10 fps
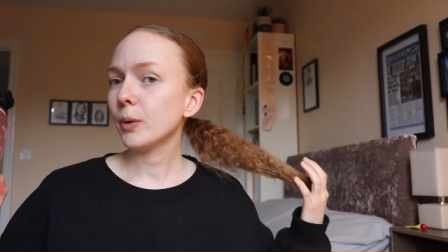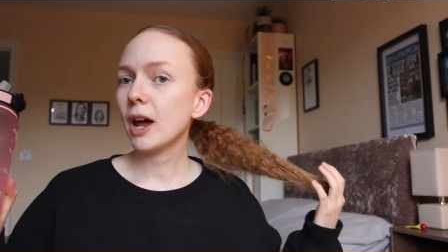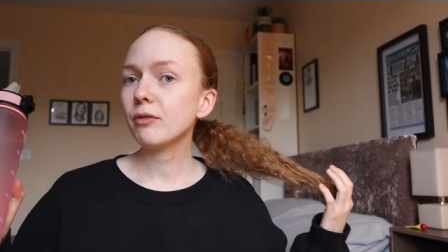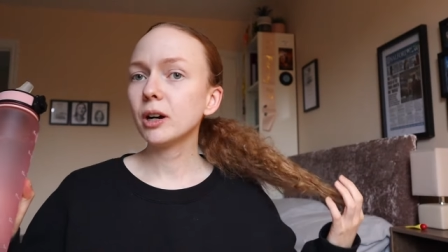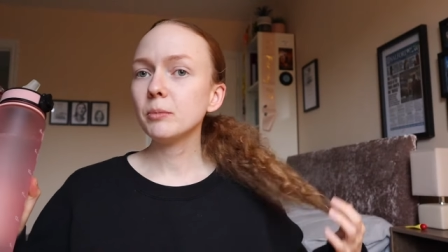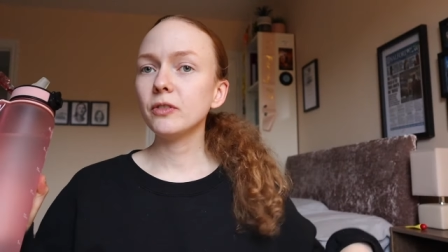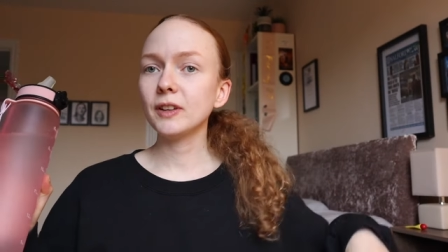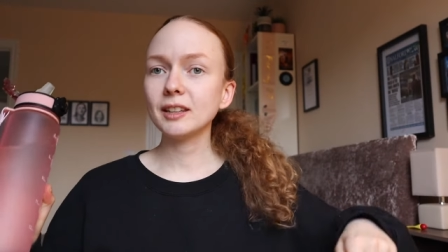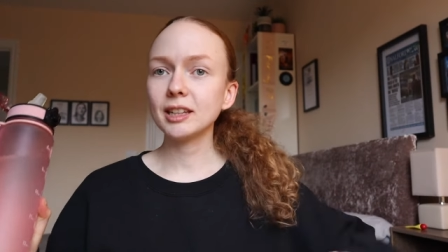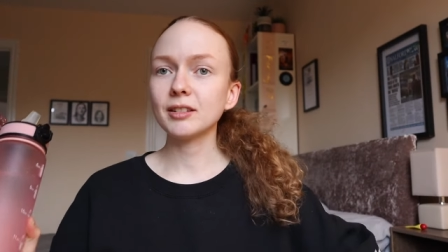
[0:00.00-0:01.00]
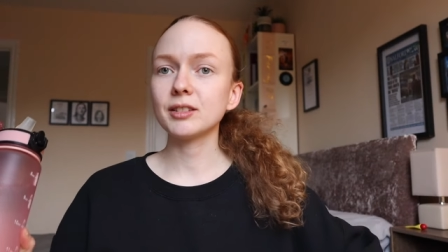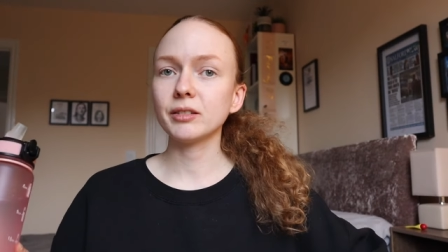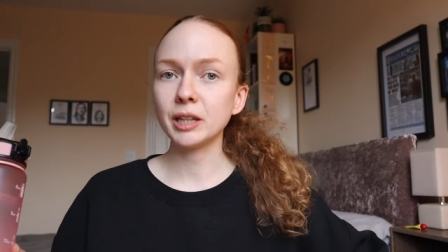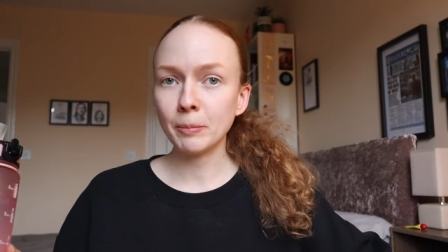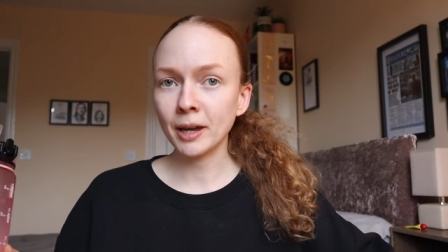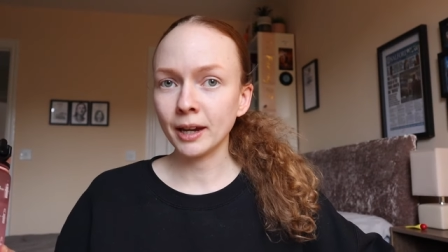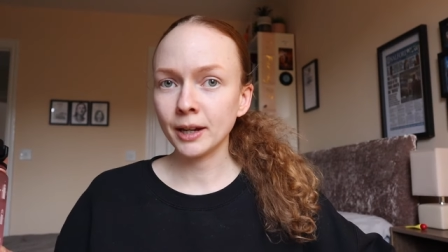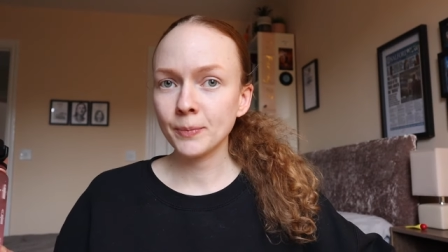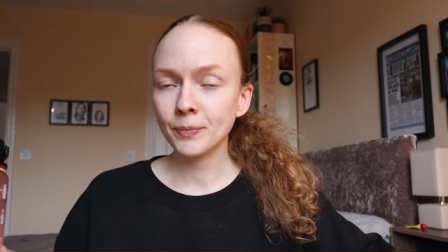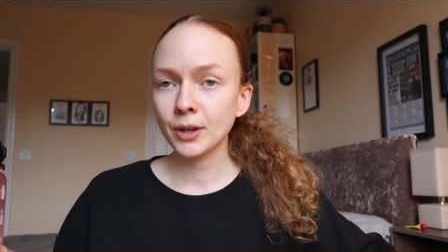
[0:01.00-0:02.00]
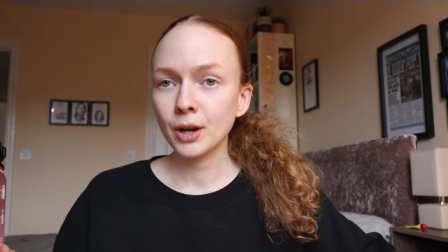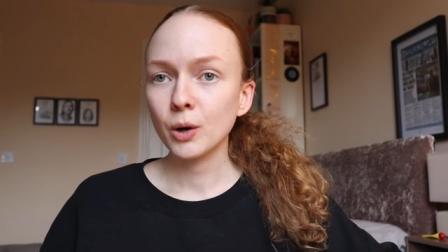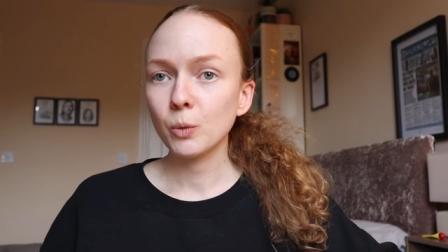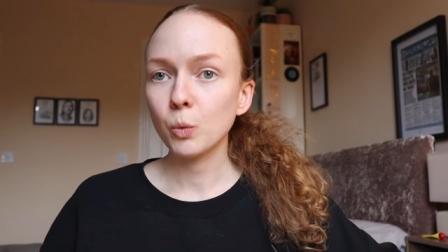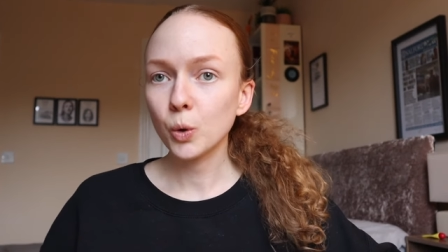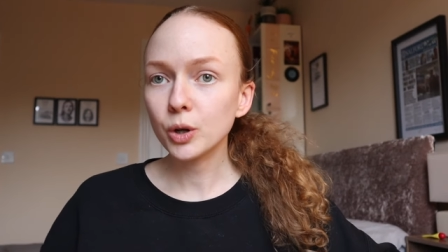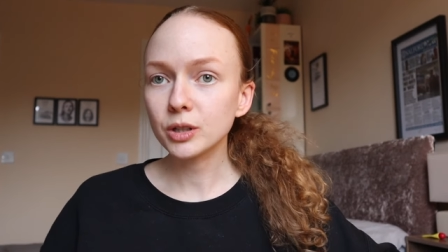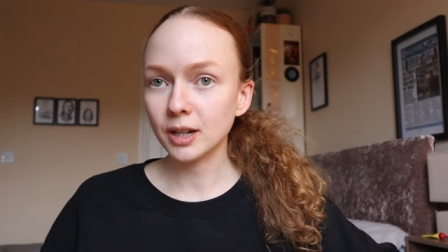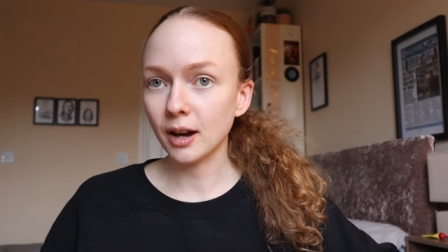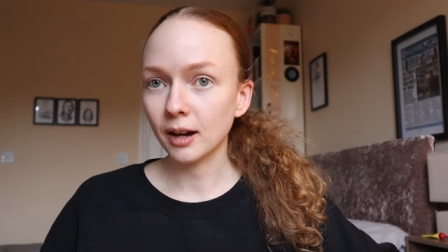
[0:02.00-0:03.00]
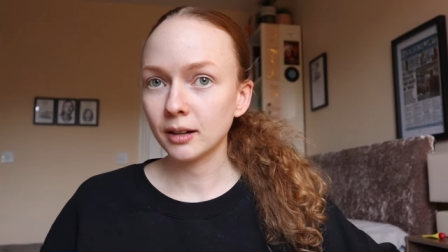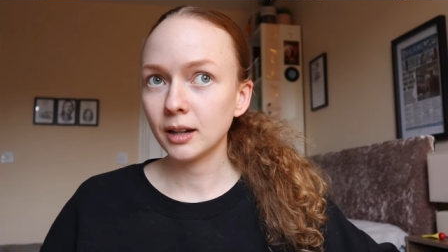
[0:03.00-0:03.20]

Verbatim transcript: Whenever I'm feeling sleepy, water